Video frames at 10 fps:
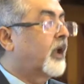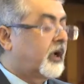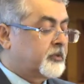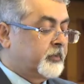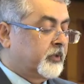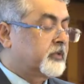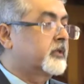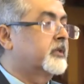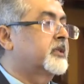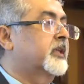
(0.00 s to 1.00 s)
large, because
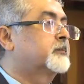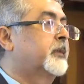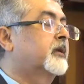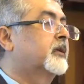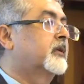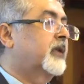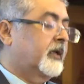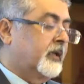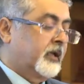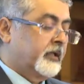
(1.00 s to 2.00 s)
it is expected
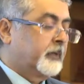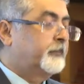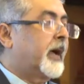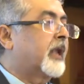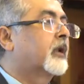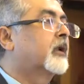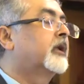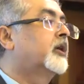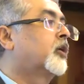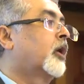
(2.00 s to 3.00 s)
that the
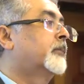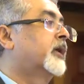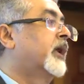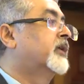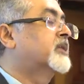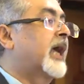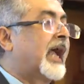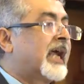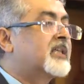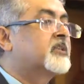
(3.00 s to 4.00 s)
parallel economy is
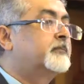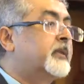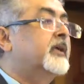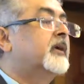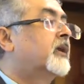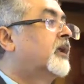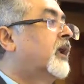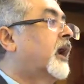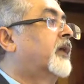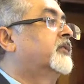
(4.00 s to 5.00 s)
as big
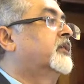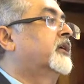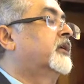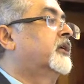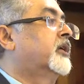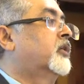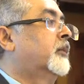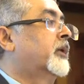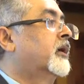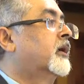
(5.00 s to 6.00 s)
as the Indian
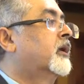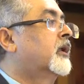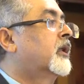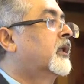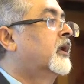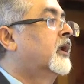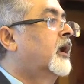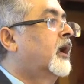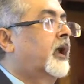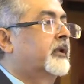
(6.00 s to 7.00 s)
economy.
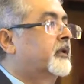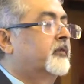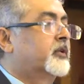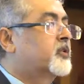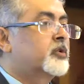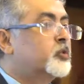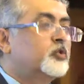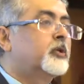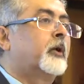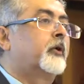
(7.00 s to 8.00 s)
And therefore, it's a
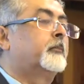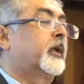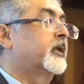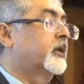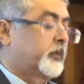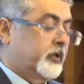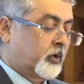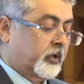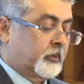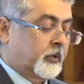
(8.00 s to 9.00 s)
huge amount of money that
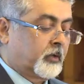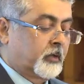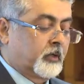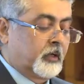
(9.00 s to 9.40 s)
we're talking about.